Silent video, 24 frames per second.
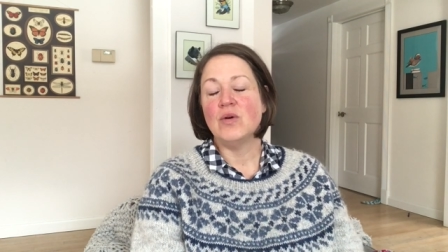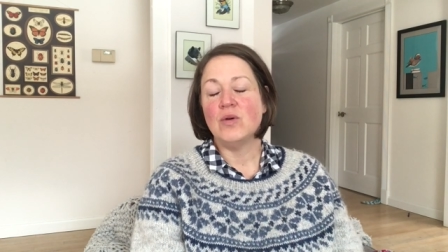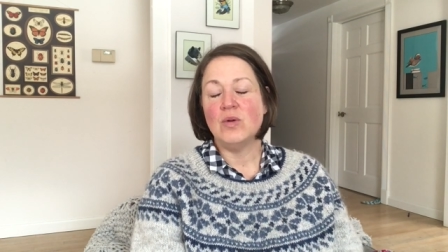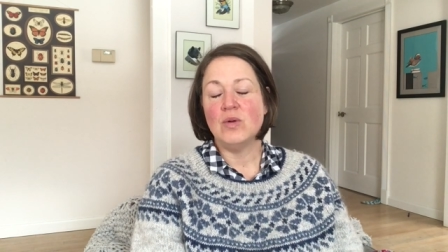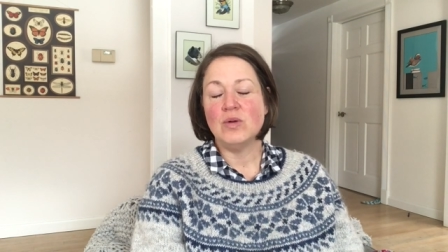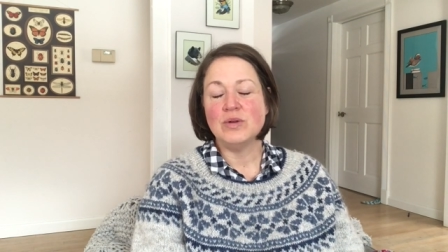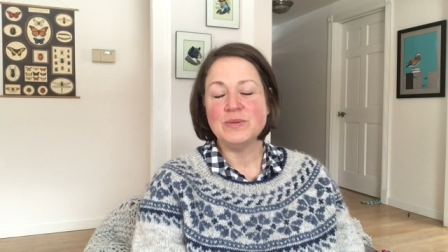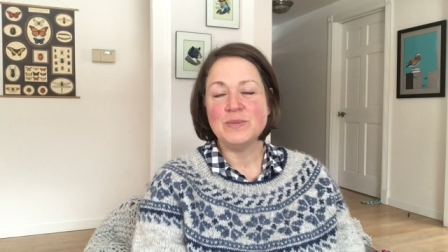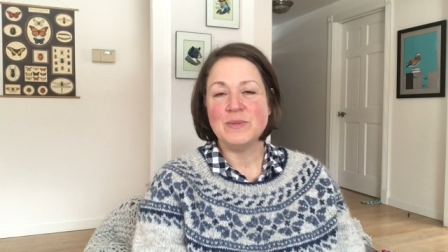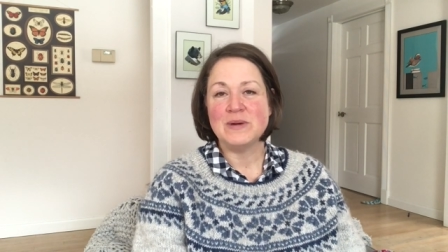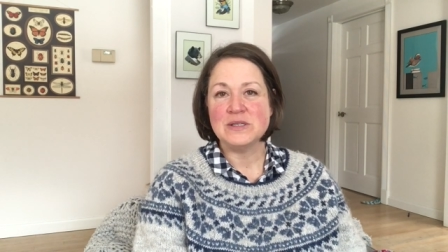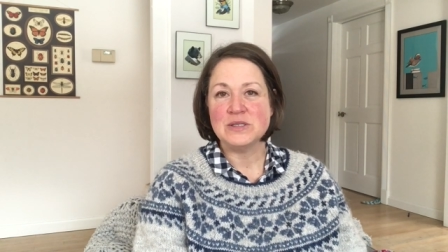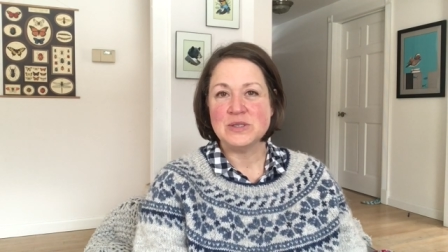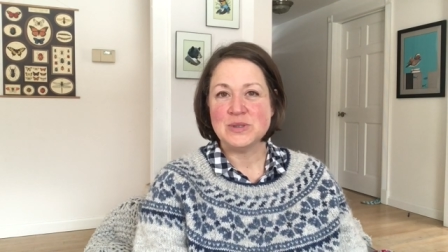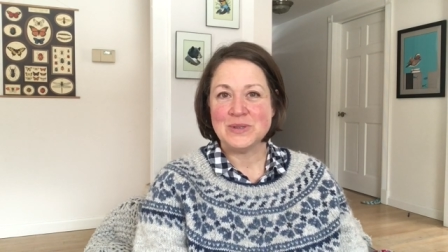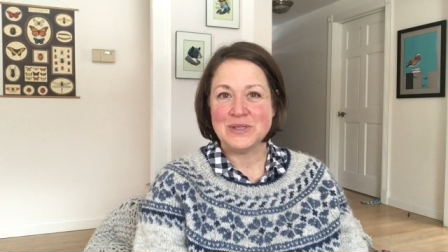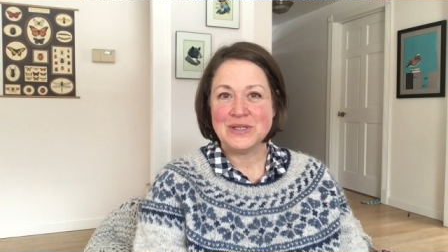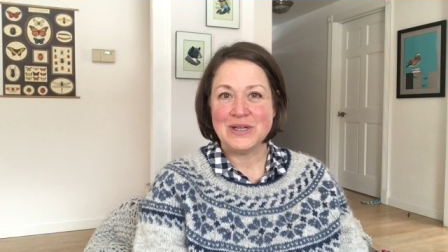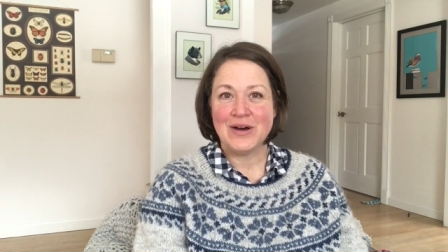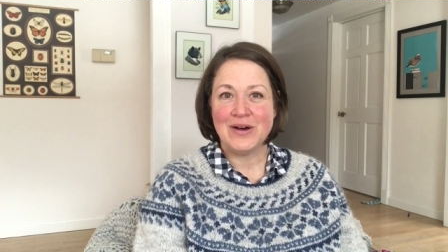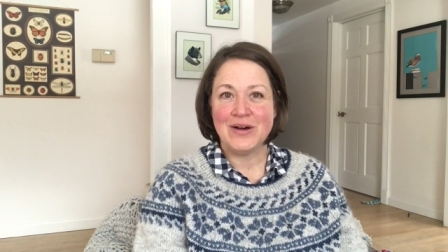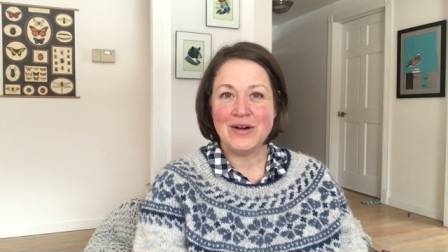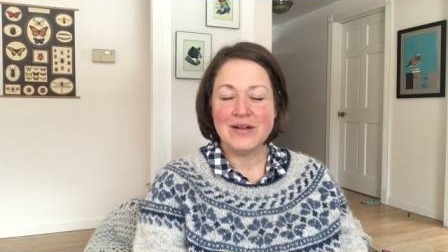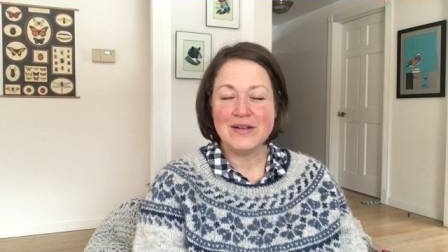Old
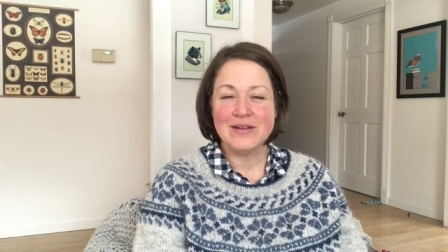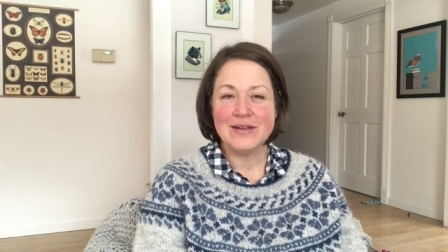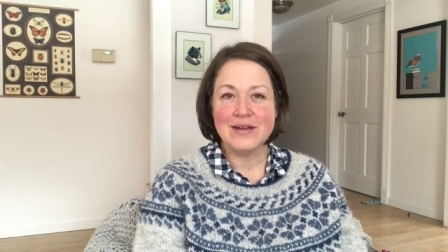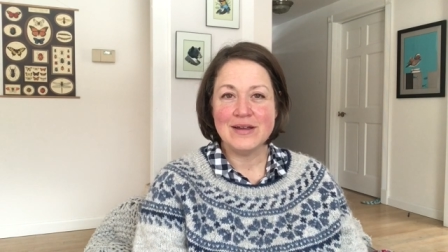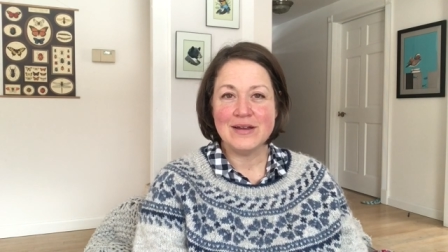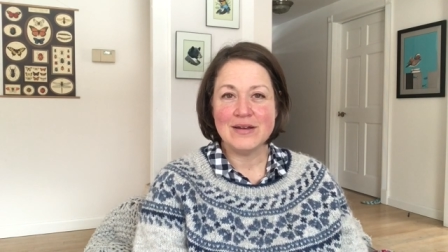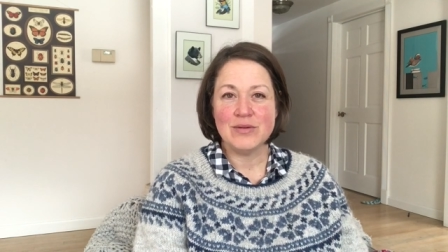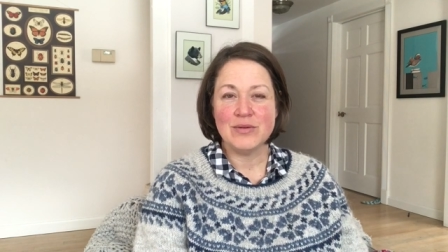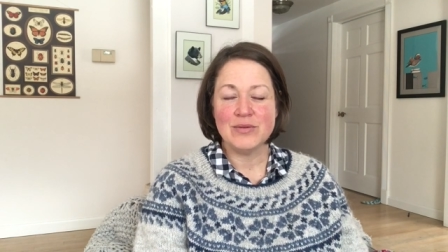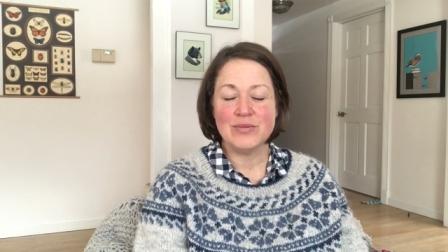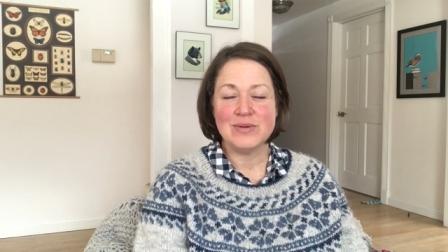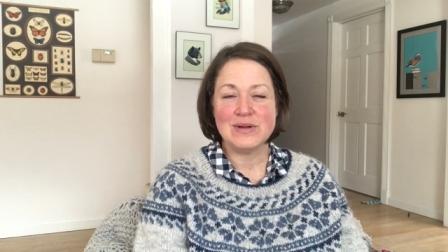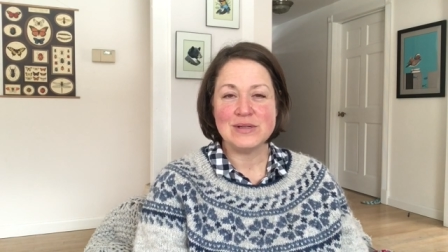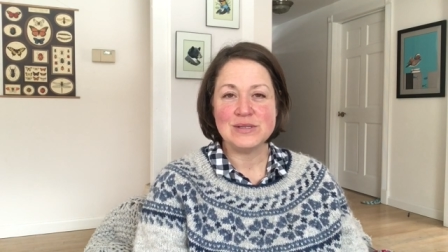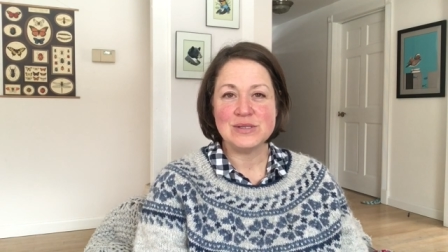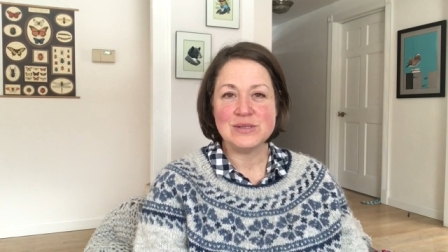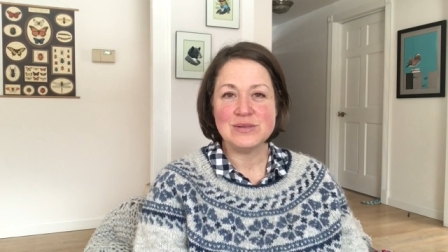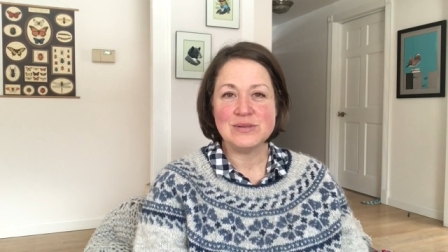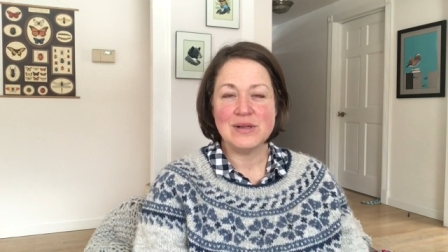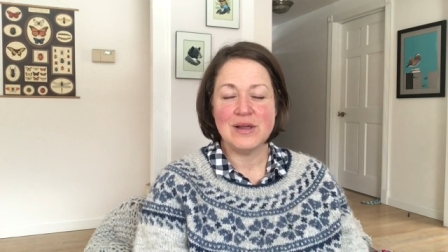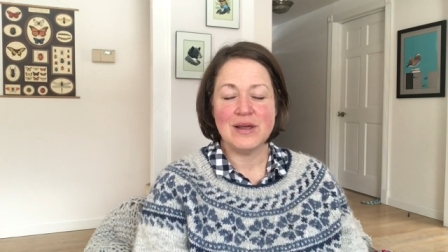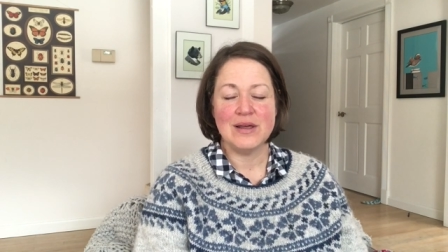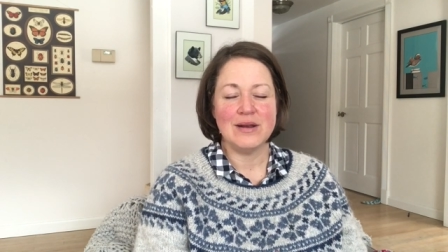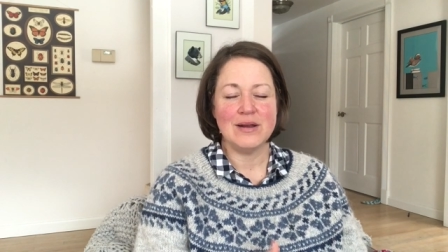Montreal
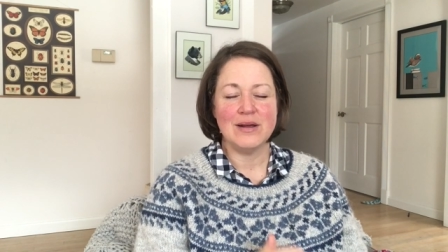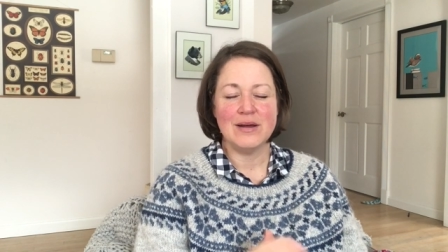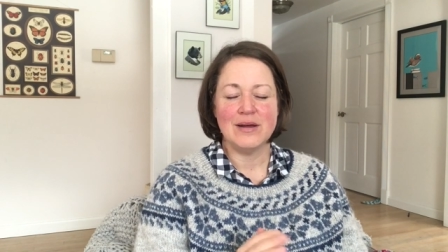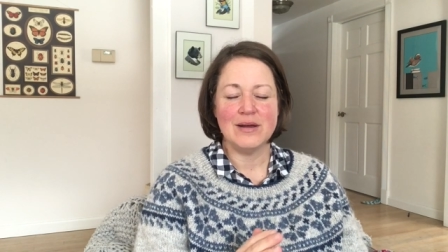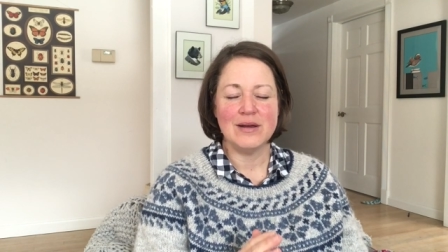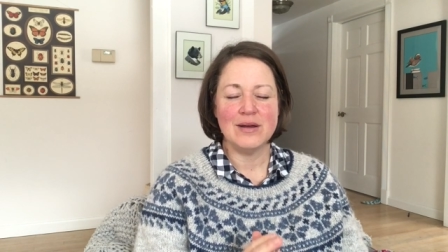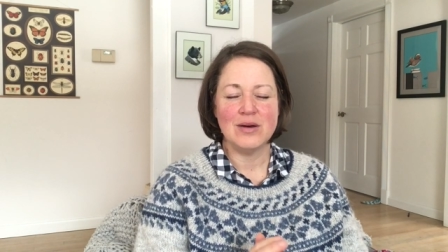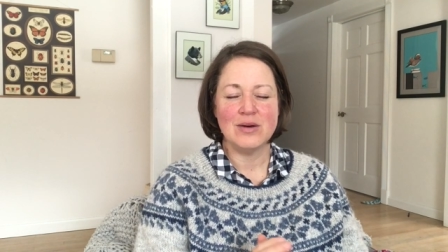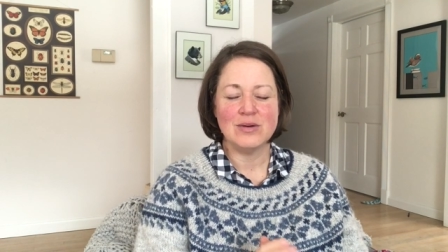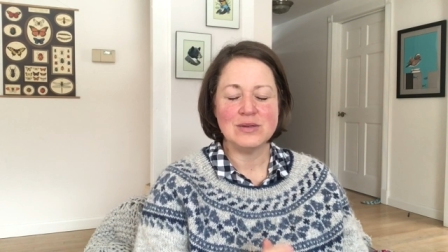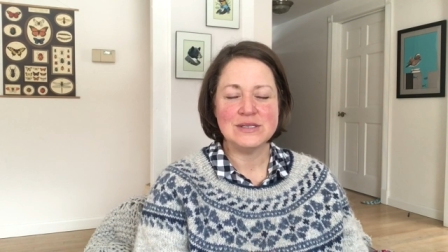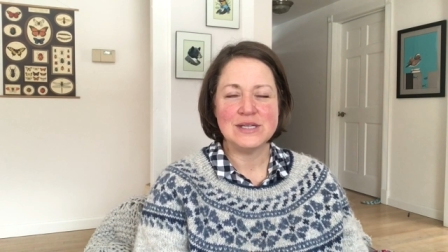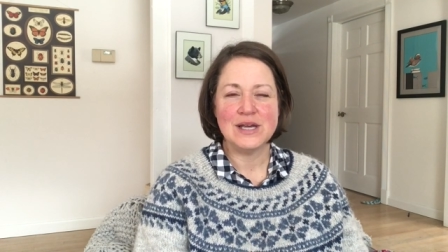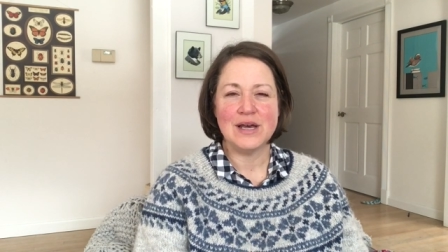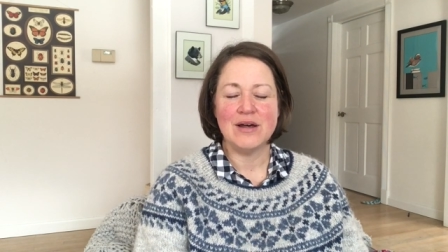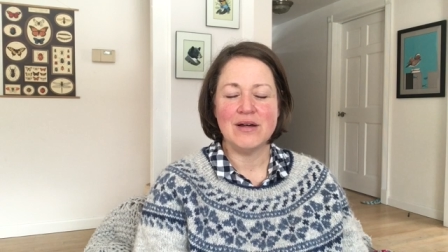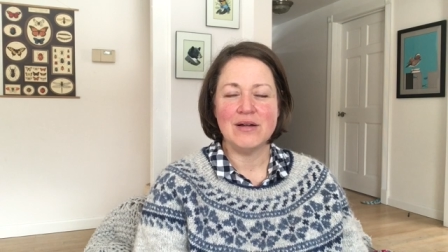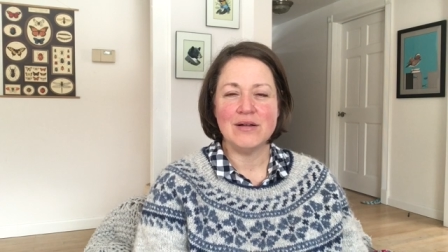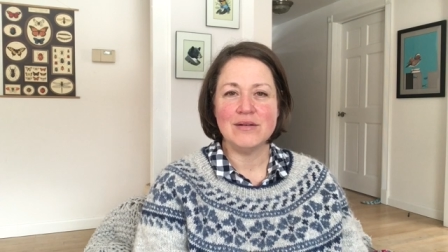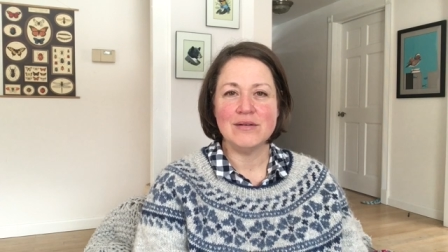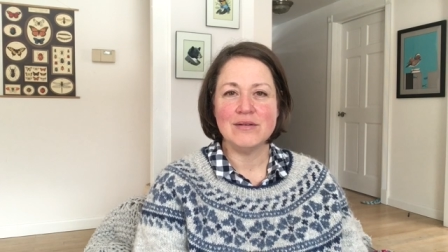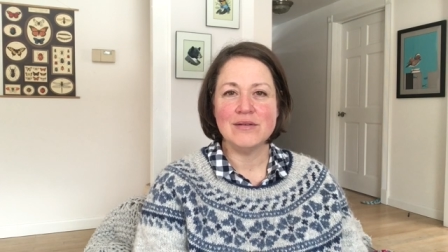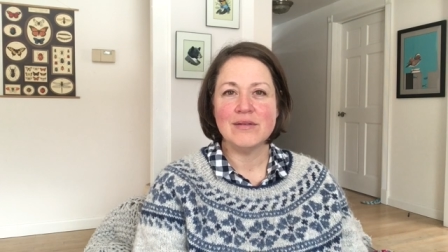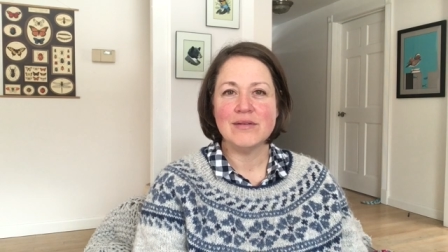at a
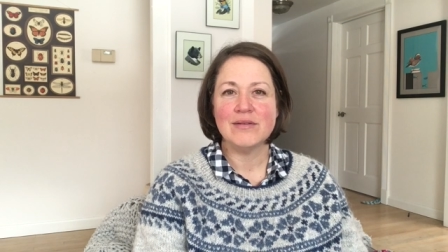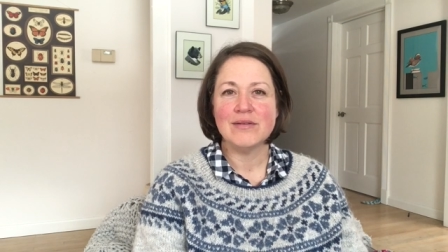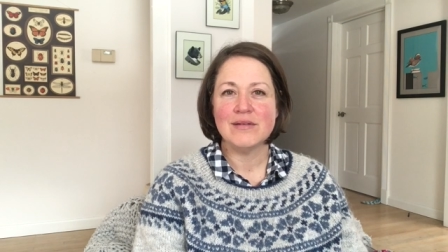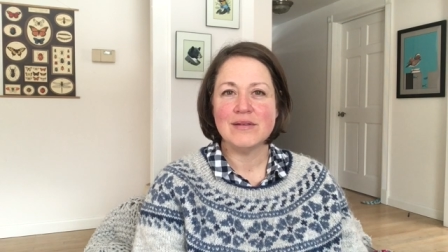hotel